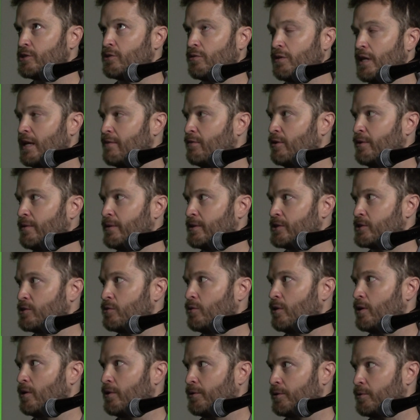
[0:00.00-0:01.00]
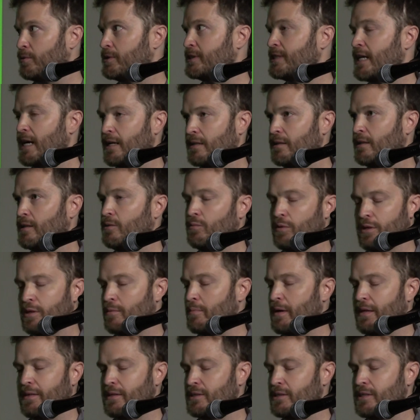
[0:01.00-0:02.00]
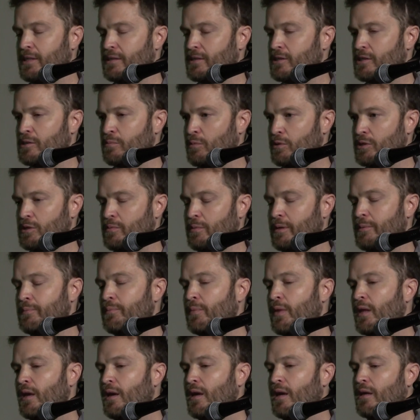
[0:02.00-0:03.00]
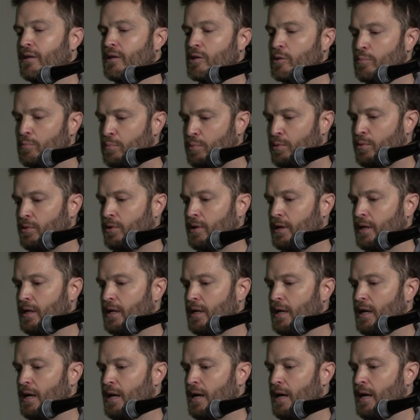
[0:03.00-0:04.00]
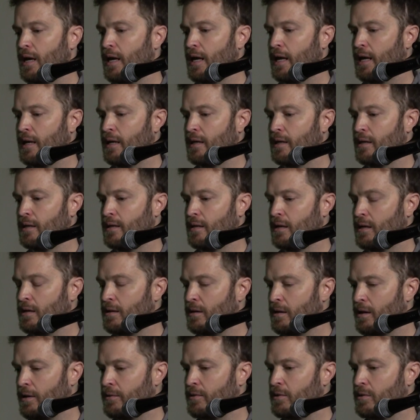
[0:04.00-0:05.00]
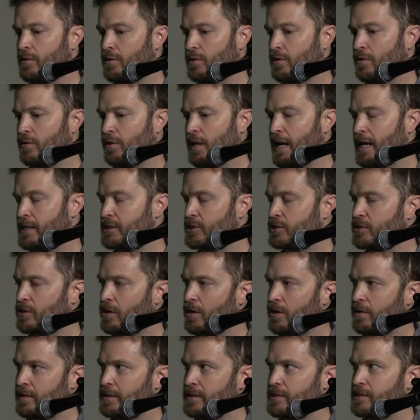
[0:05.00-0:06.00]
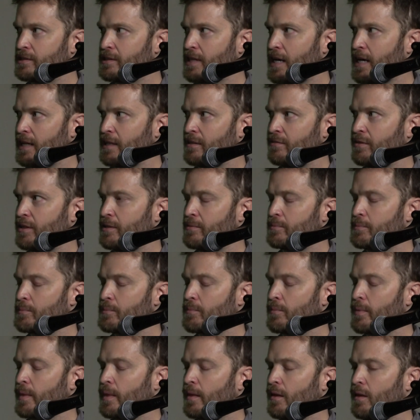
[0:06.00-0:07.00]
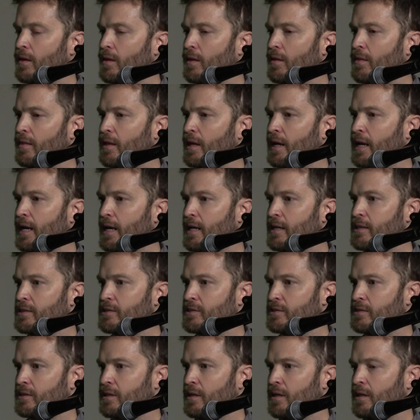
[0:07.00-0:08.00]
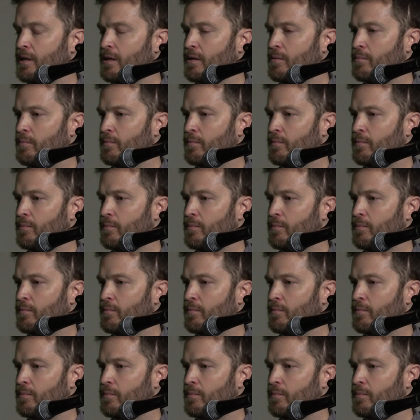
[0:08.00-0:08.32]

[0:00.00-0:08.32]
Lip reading: level in the soil to exactly what the method says it's supposed to be. And then you put another glass jar inside of it that has a